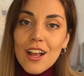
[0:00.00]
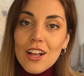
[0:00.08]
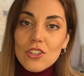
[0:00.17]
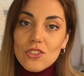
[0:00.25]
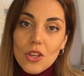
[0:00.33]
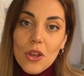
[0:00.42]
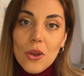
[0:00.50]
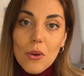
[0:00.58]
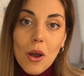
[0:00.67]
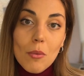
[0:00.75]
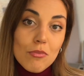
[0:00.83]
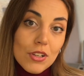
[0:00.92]
So
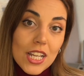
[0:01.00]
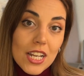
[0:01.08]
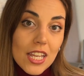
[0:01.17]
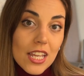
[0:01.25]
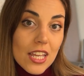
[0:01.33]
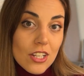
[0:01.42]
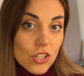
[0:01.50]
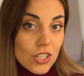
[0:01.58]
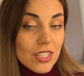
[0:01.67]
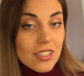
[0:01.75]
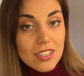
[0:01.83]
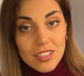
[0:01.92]
I'm really
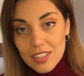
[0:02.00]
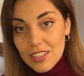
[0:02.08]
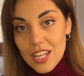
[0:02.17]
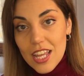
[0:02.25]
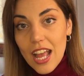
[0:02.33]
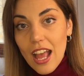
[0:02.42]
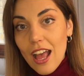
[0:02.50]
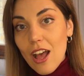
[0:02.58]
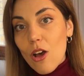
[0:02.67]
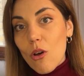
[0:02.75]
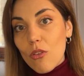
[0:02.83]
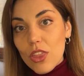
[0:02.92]
interested to see how